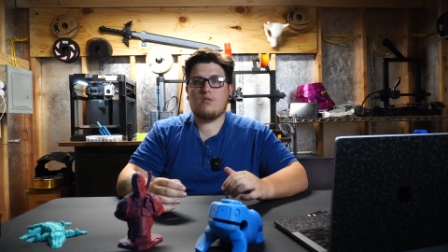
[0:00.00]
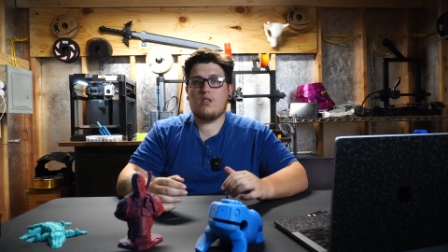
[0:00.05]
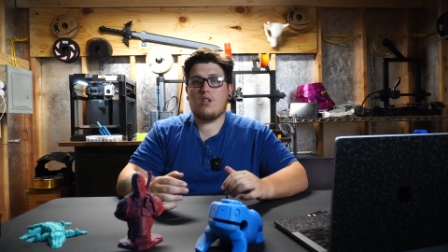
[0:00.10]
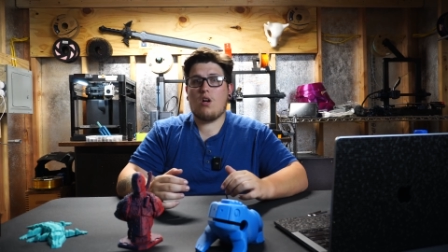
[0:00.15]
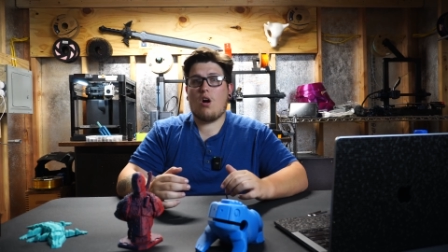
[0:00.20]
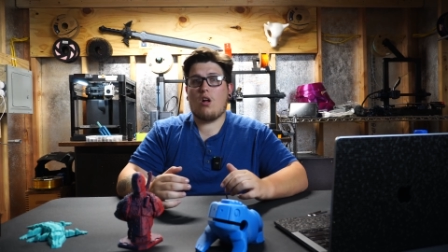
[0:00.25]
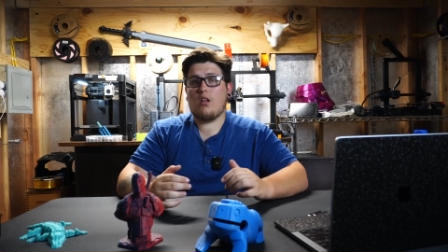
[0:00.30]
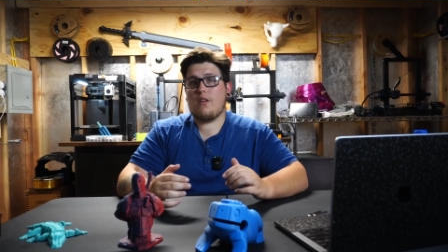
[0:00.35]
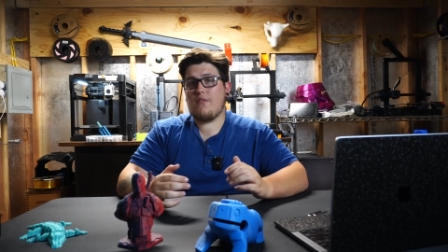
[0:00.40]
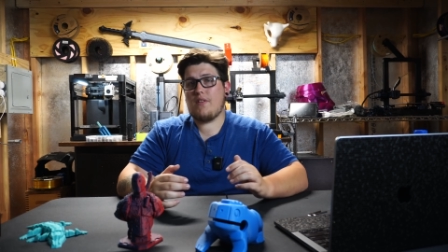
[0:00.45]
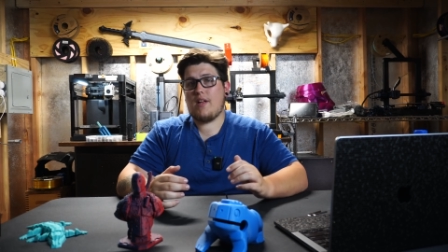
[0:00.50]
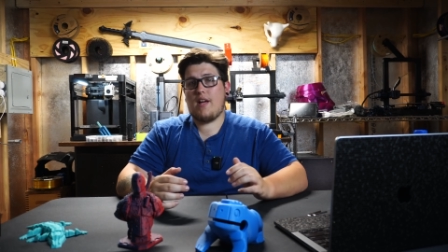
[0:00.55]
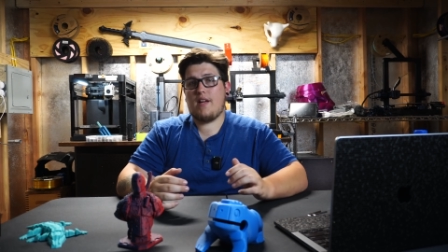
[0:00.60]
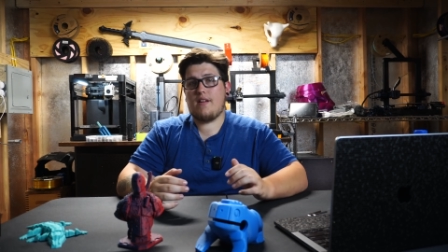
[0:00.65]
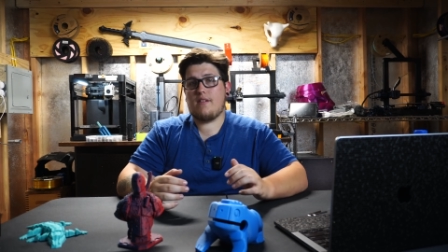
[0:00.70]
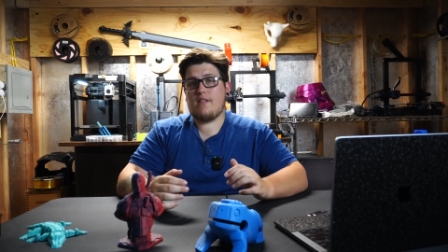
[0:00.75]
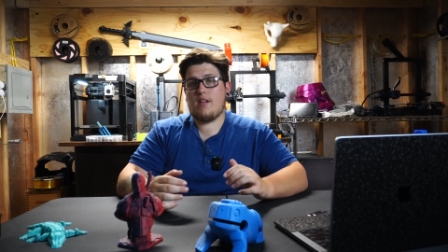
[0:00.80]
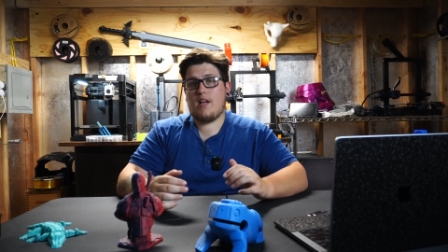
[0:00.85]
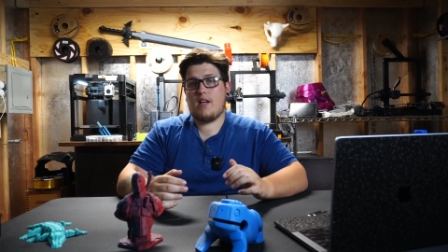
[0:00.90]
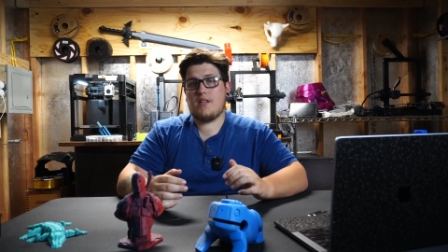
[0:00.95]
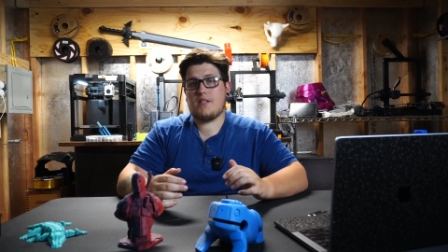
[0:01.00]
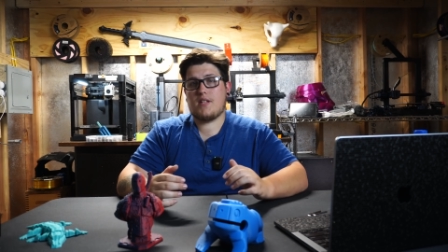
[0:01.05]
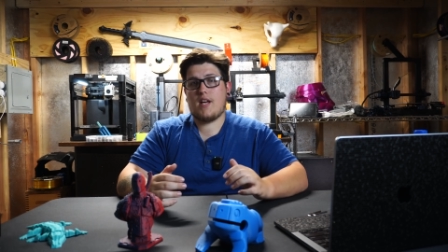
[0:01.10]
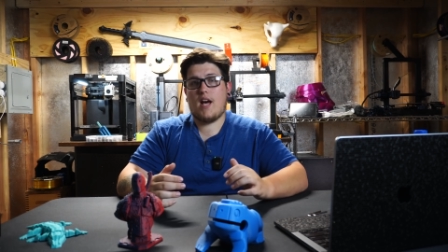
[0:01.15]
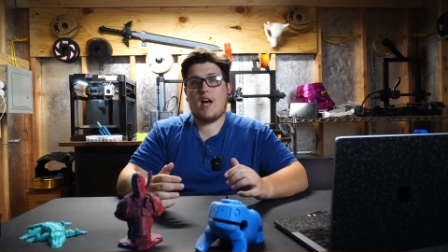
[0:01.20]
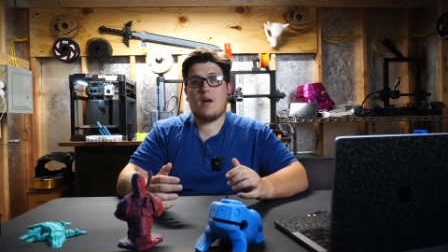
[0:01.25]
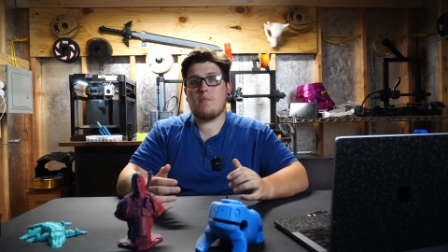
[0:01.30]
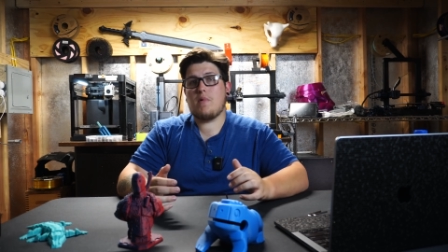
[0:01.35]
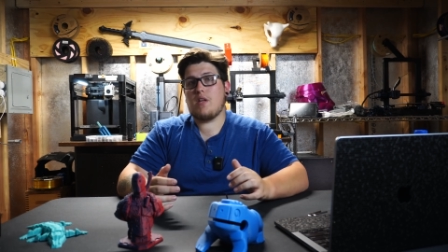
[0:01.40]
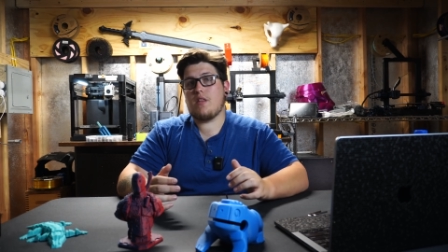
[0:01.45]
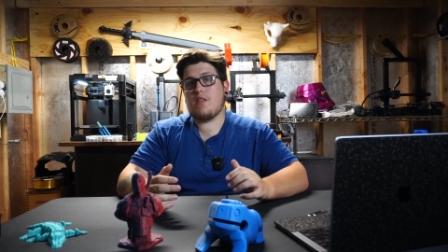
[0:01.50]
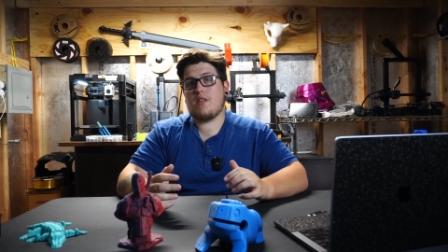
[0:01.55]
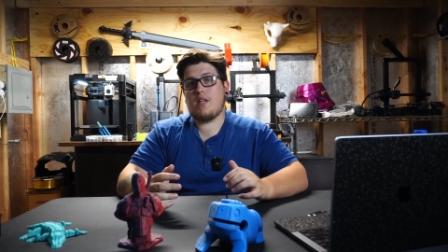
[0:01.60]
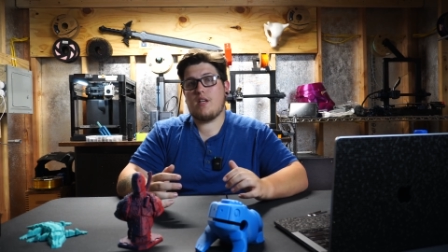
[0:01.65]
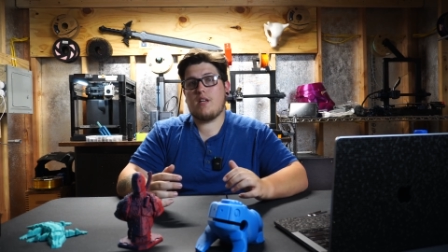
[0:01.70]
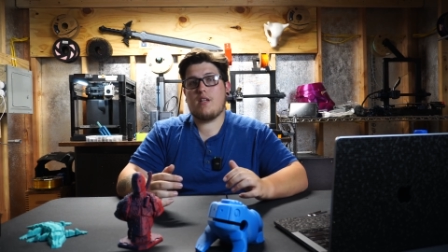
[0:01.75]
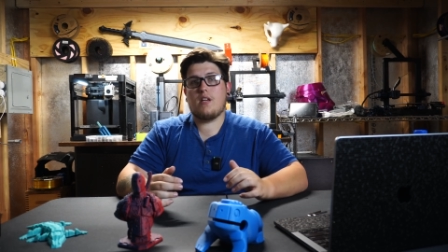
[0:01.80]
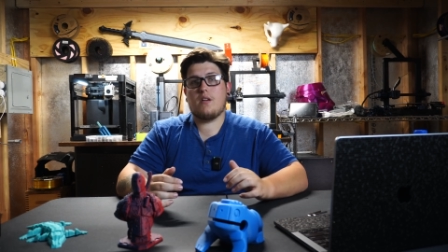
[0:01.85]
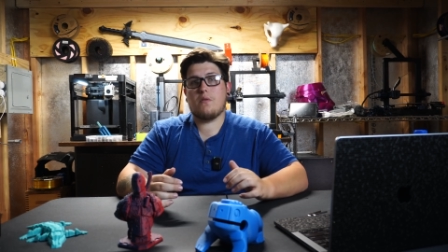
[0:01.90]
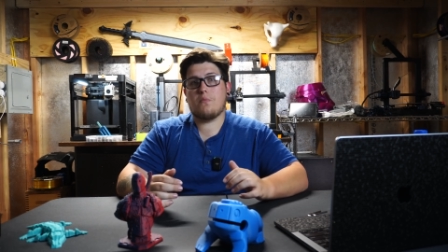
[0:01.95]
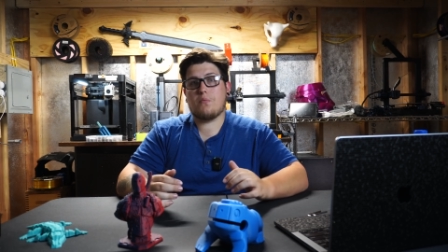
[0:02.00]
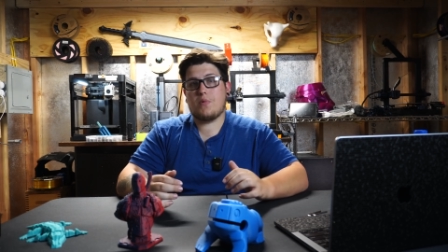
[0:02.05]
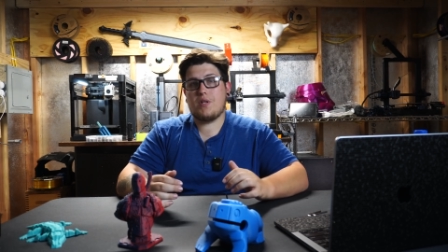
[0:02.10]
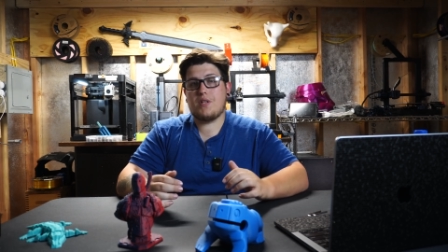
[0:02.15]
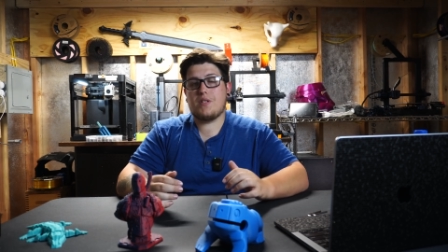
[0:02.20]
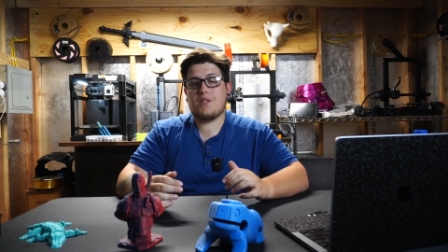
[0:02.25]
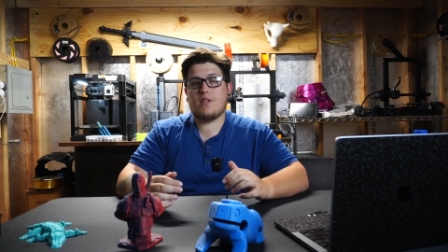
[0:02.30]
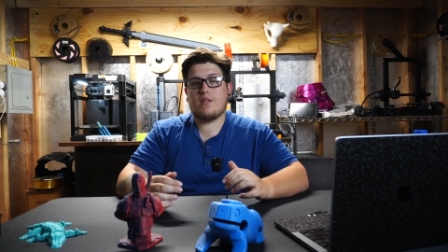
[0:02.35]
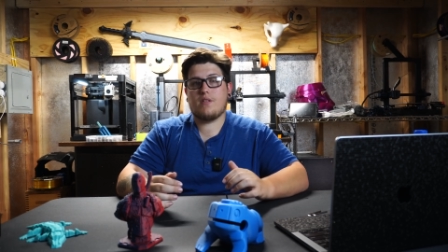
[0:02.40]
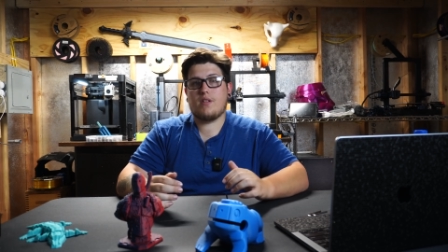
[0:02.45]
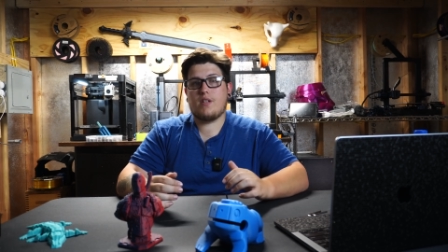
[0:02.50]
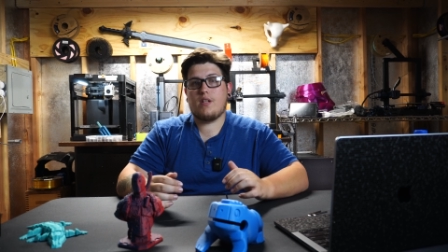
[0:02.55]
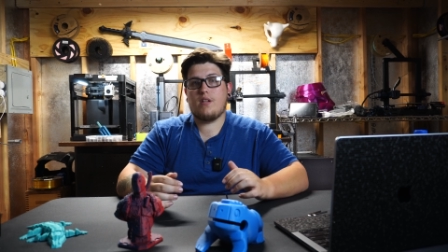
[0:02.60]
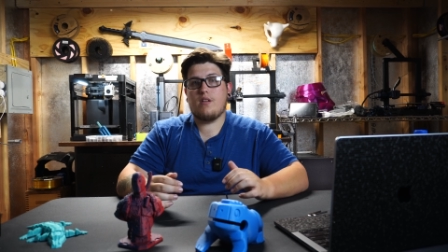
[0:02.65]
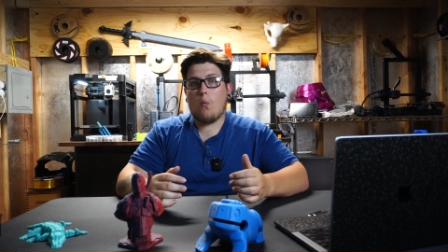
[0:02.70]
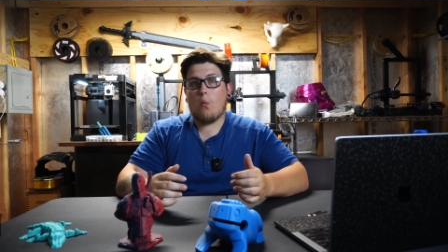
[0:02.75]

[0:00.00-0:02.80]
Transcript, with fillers: And all of that has got me thinking recently,